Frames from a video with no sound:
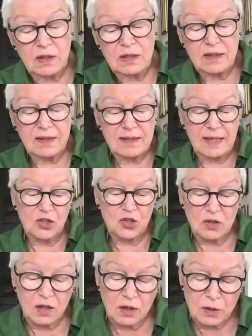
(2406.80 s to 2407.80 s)

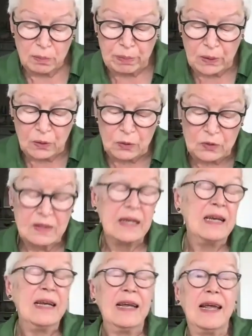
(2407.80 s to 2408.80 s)
intersectionally composed,
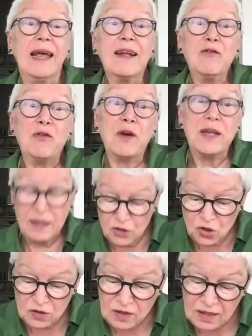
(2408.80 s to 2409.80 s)
and
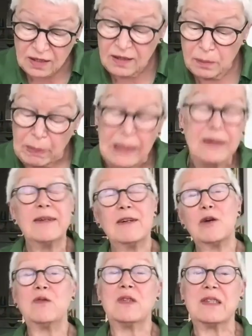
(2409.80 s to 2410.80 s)
financially independent
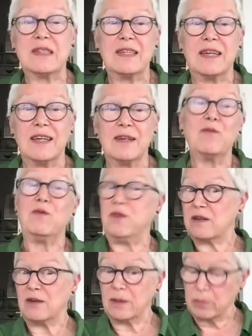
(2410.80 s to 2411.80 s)
of the state.
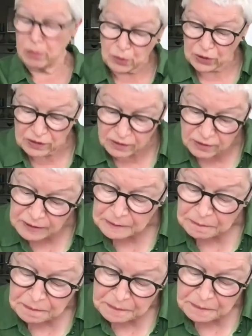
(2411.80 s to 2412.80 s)
Very important.
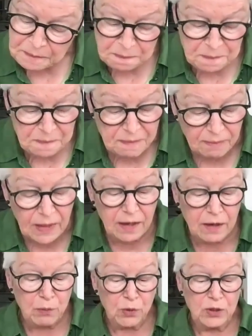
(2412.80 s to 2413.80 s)

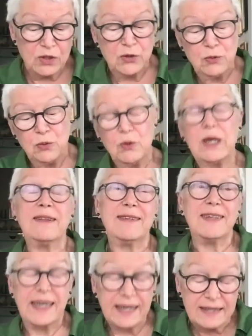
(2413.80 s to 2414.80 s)
I want to, at
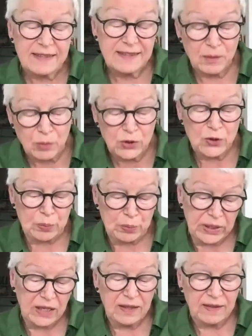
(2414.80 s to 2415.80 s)
the end, I want to
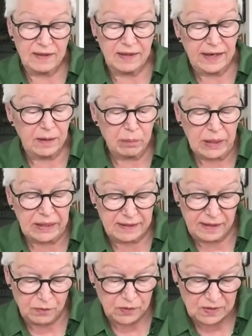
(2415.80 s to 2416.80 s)
bring in the late Mike
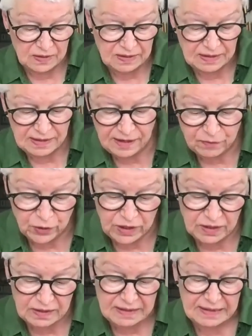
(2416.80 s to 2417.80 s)
Davis's
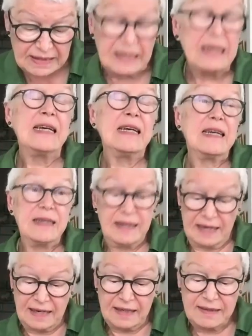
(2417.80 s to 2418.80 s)
clairvoyance
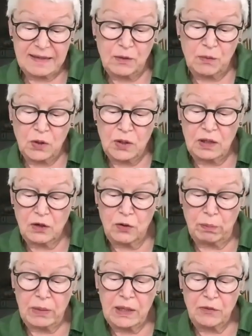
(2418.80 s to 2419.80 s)
and ask what it
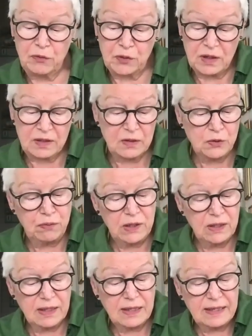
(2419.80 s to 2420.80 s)
could mean for us to
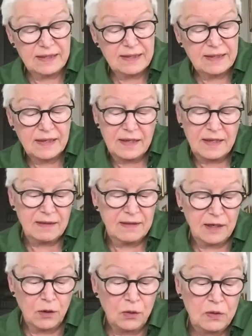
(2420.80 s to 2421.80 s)
realize
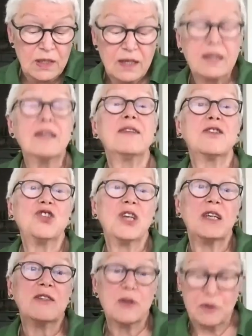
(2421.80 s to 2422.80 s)
that only under the
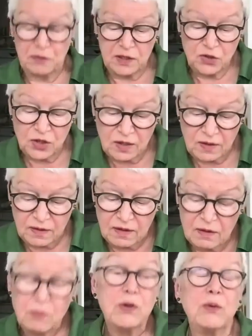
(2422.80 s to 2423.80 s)
shelter of each
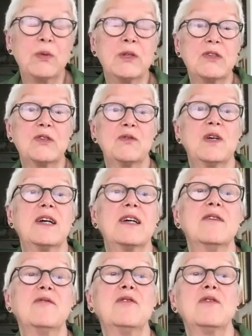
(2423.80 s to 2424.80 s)
other we will
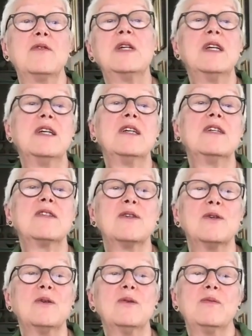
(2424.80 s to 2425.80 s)
survive.
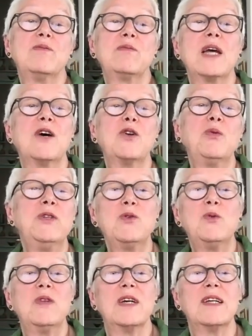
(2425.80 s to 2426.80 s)
So how do we
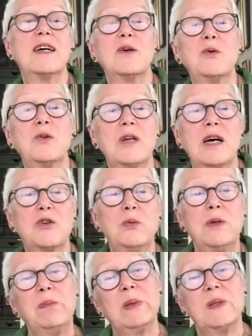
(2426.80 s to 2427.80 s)
do that? How do
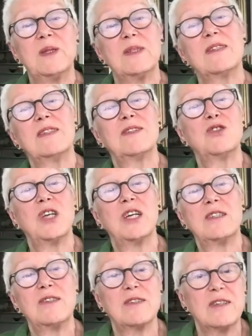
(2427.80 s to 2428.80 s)
we build the
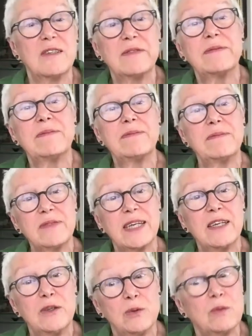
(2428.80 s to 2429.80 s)
shelter?
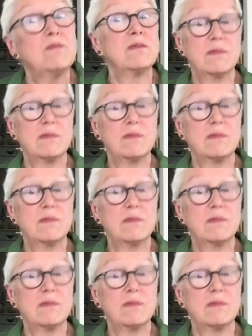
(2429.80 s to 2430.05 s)
Thank you.